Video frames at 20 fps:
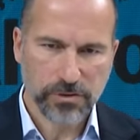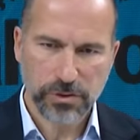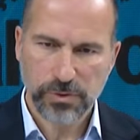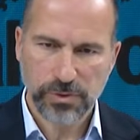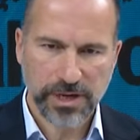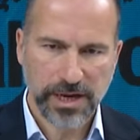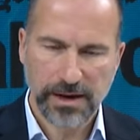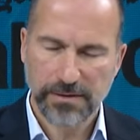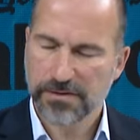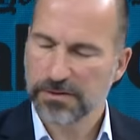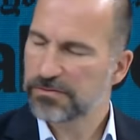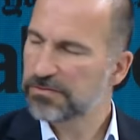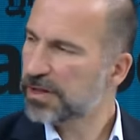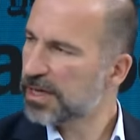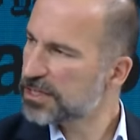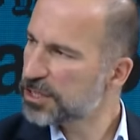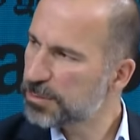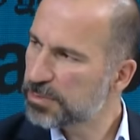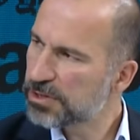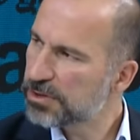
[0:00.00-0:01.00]
would have the
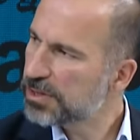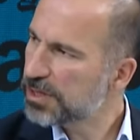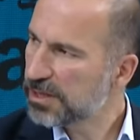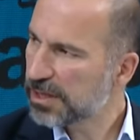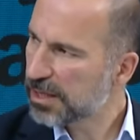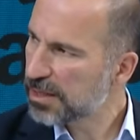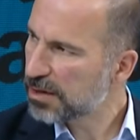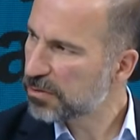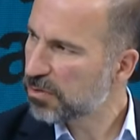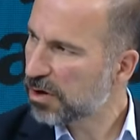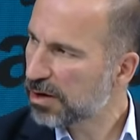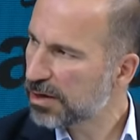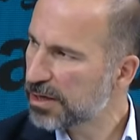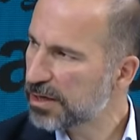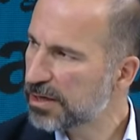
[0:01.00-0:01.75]
flexibility that they wanted.